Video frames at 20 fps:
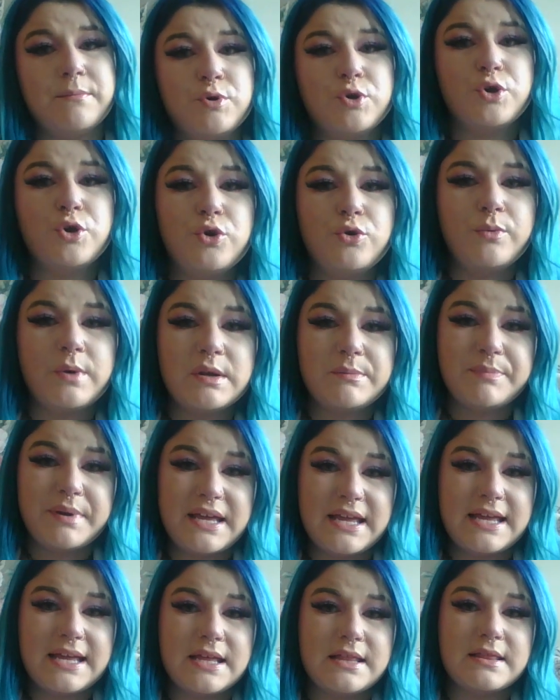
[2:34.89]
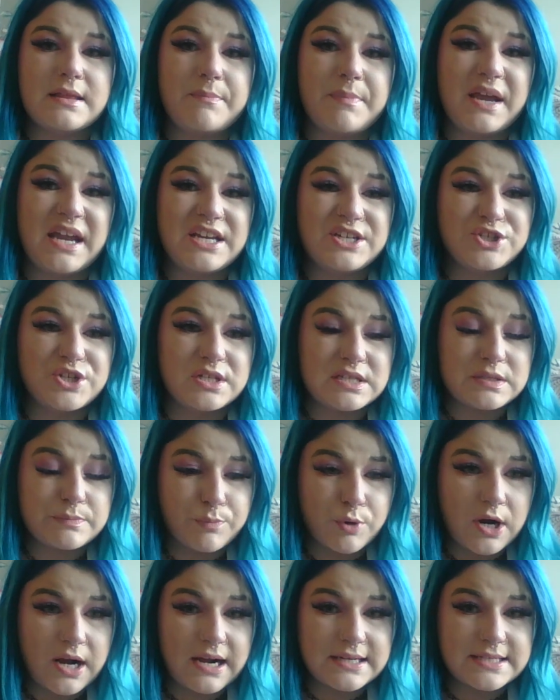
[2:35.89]
who would be the patient's
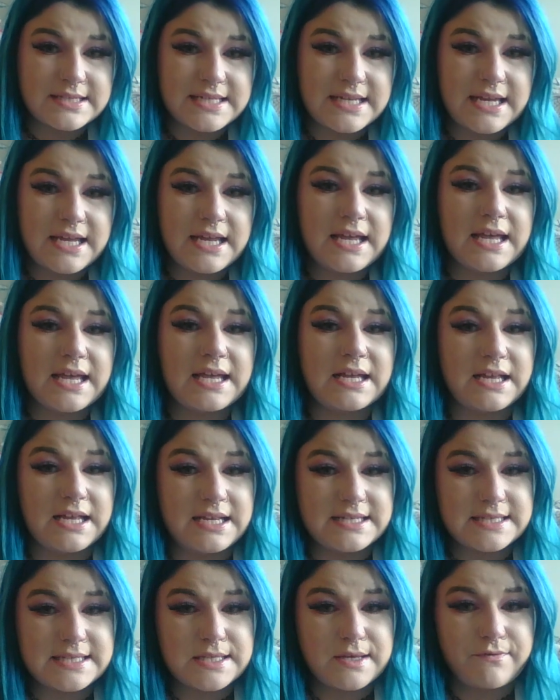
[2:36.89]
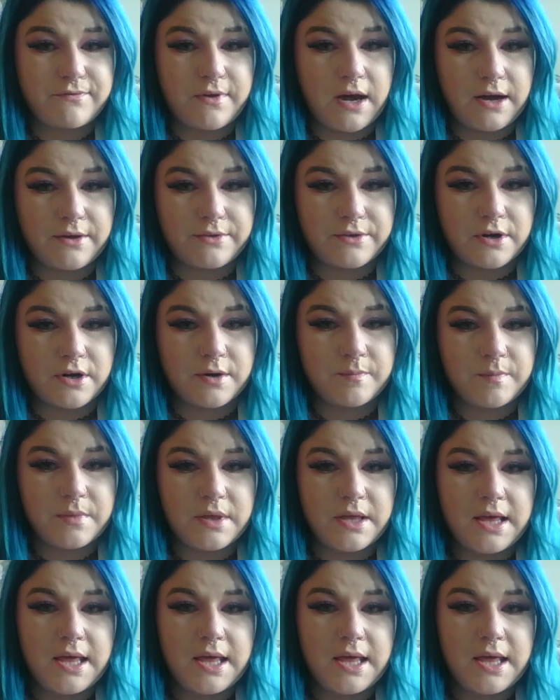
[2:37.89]
proxy, it is the father.